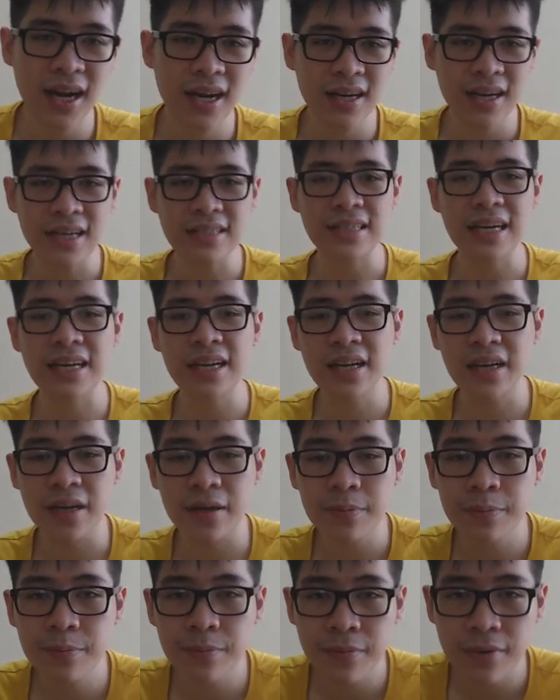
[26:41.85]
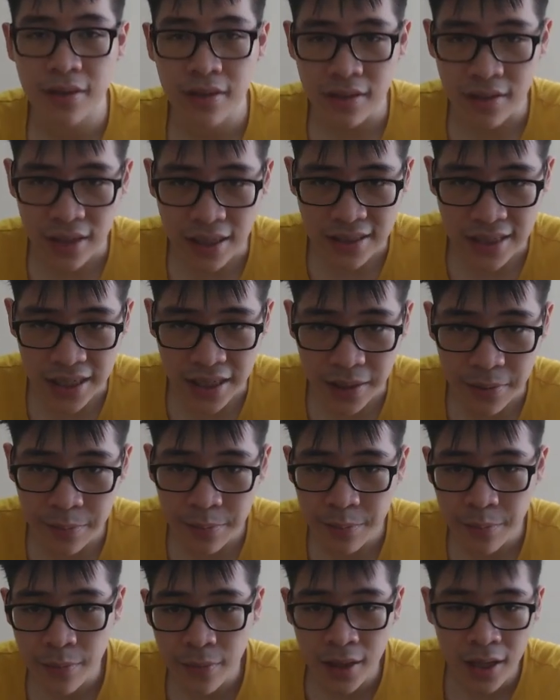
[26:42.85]
Nice idea here. Nice idea.
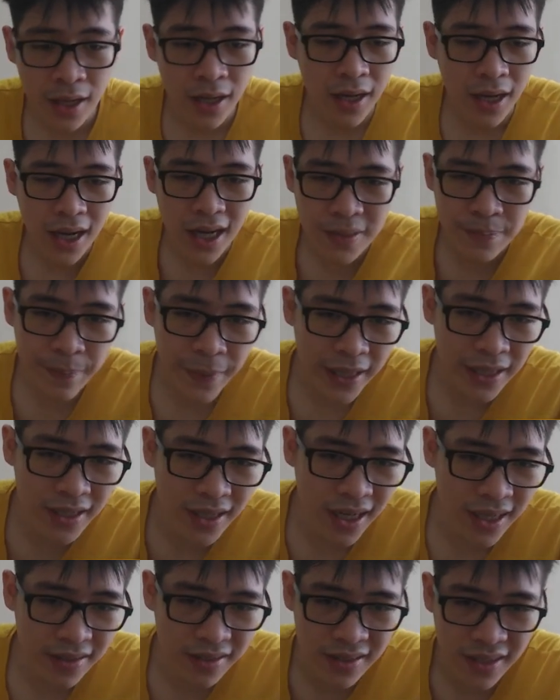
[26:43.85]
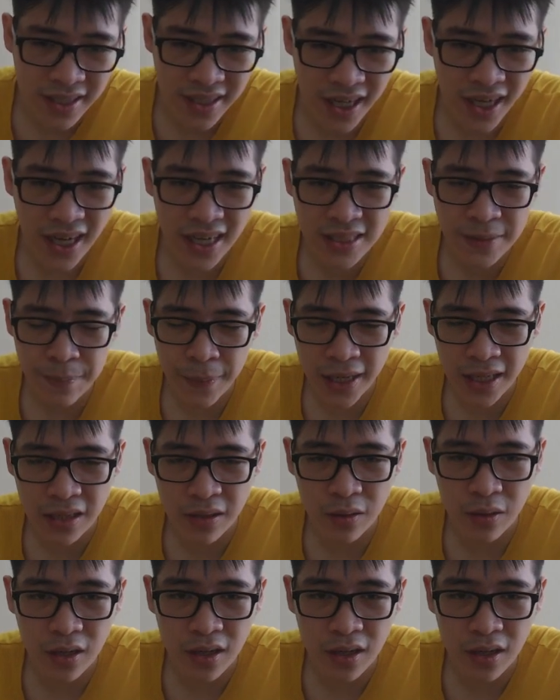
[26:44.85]
I spent